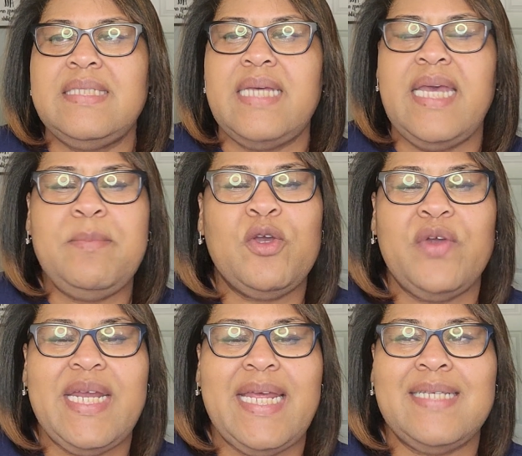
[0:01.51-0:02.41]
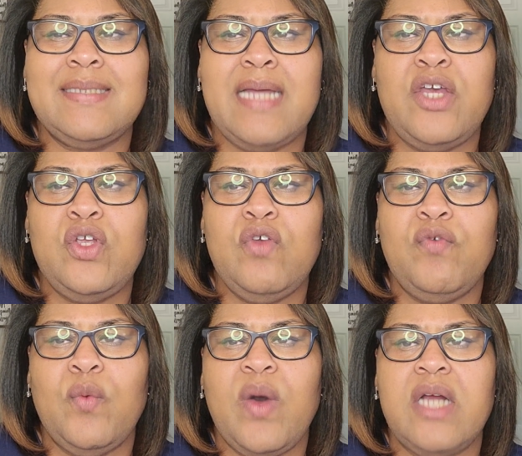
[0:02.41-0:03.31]
Team greetings. Thank you
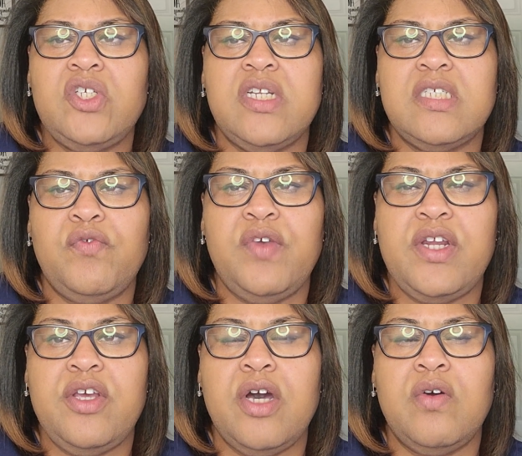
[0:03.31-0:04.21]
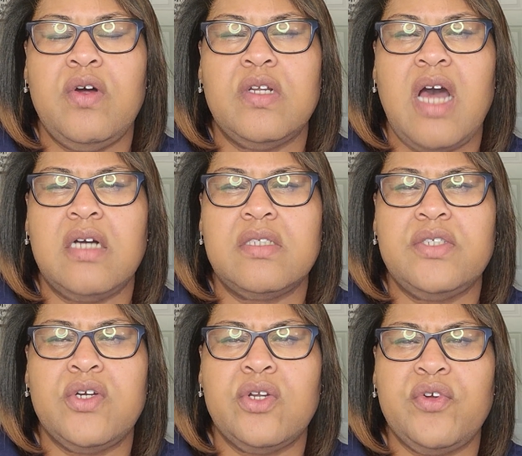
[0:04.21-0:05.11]
for watching this video on
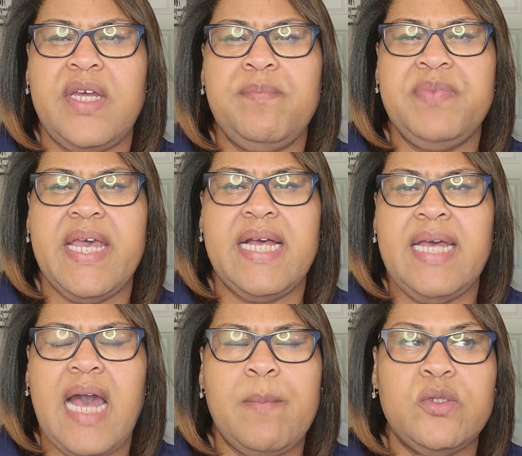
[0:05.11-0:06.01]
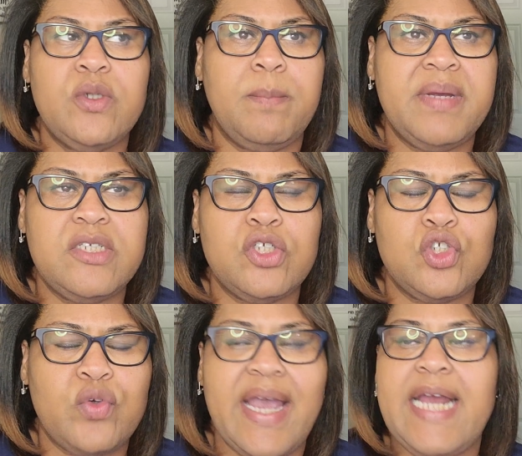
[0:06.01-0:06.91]
auxiliary and capital budget
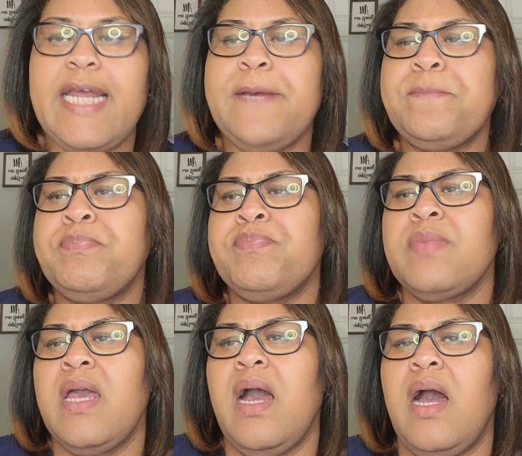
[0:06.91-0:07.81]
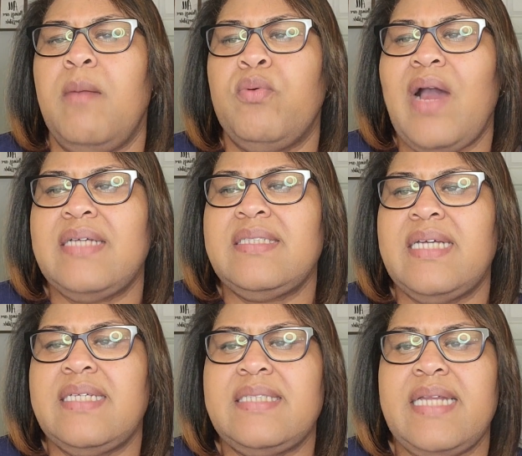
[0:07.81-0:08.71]
training
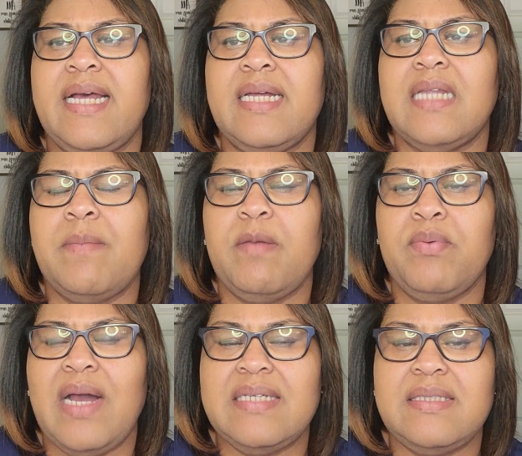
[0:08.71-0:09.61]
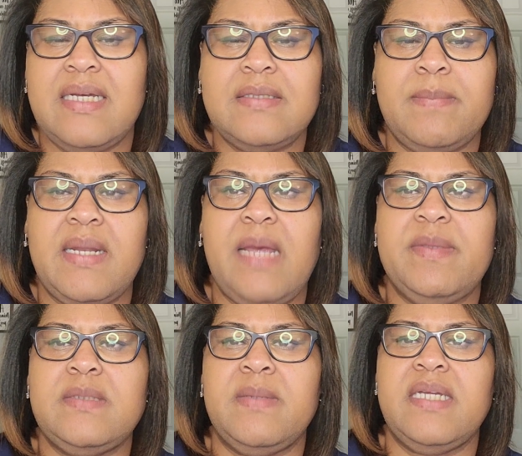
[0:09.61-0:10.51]
process and economic process. My
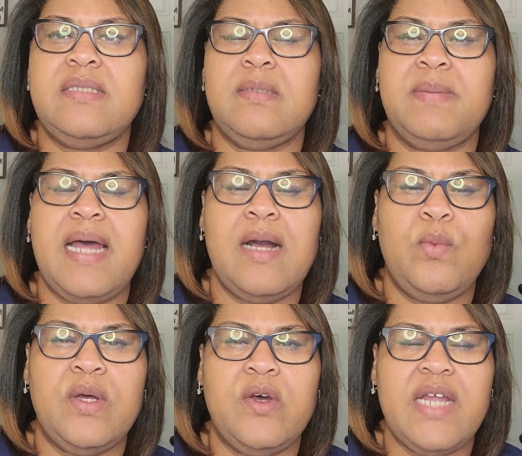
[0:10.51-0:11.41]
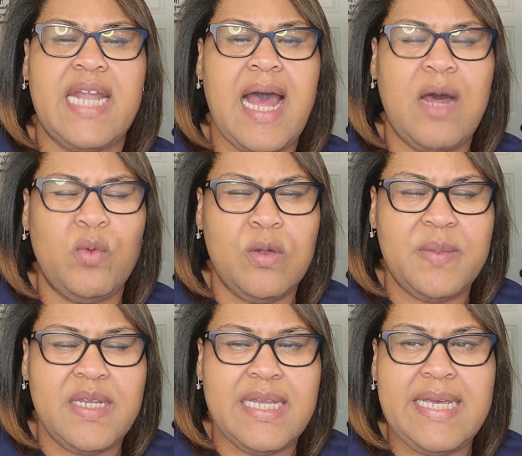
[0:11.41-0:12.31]
name is Melissa Blackwell, and I will
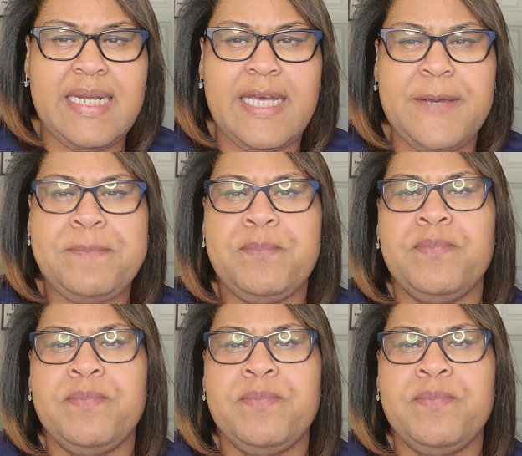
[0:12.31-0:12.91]
be leading